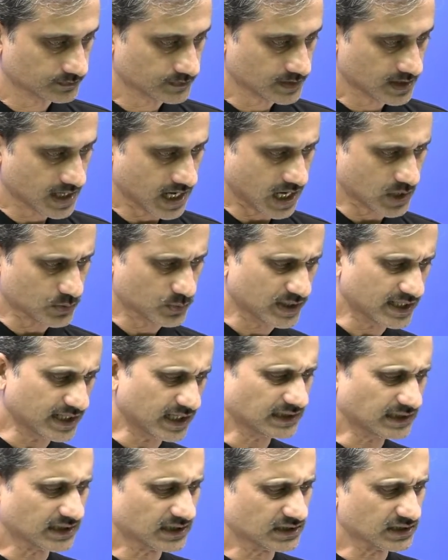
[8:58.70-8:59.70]
And where are
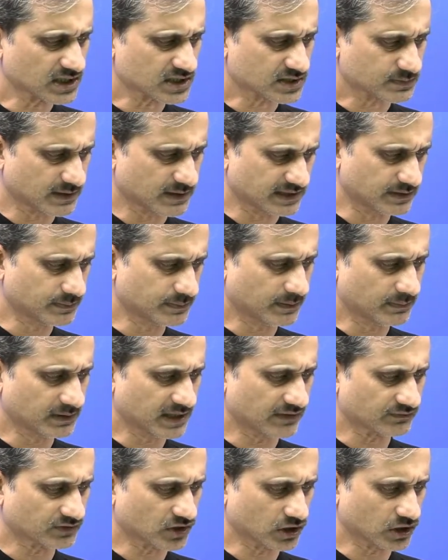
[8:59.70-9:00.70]
the others? Many people have
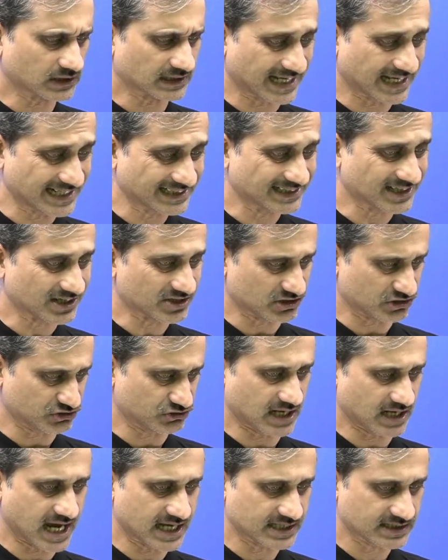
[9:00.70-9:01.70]
not liked the session
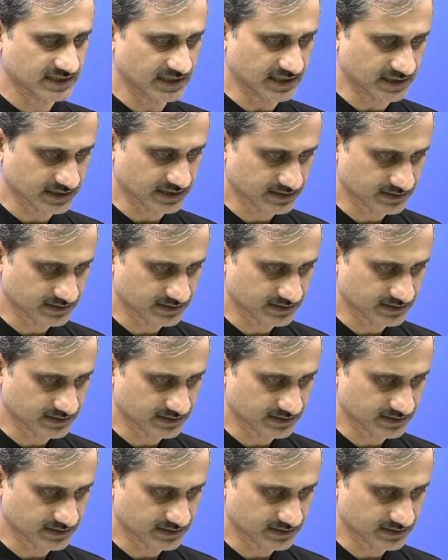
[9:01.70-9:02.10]
as yet.